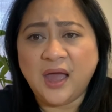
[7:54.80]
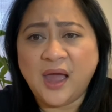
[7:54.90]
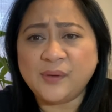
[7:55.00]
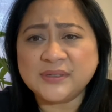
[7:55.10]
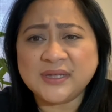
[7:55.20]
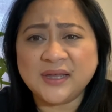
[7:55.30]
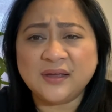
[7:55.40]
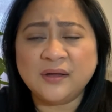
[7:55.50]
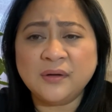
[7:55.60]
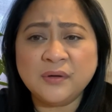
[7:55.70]
I was
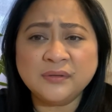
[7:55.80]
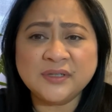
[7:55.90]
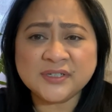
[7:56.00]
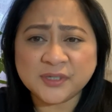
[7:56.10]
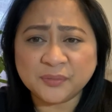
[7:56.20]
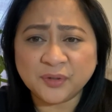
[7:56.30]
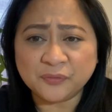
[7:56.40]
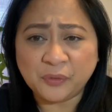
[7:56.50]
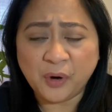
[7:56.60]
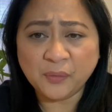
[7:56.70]
like, there's something
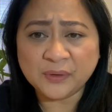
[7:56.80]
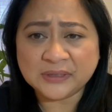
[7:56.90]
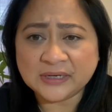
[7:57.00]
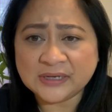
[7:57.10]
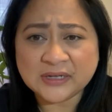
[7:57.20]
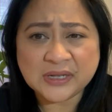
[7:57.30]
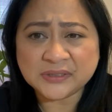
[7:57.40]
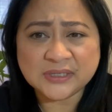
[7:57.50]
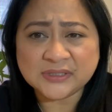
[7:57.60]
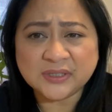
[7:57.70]
wrong with it.
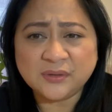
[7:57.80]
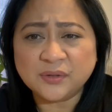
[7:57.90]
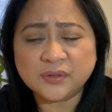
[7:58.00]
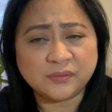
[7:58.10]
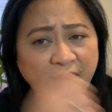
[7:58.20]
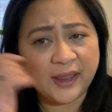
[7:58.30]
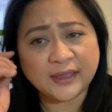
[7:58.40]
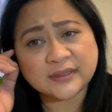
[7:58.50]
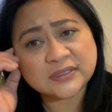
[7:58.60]
It doesn't look right.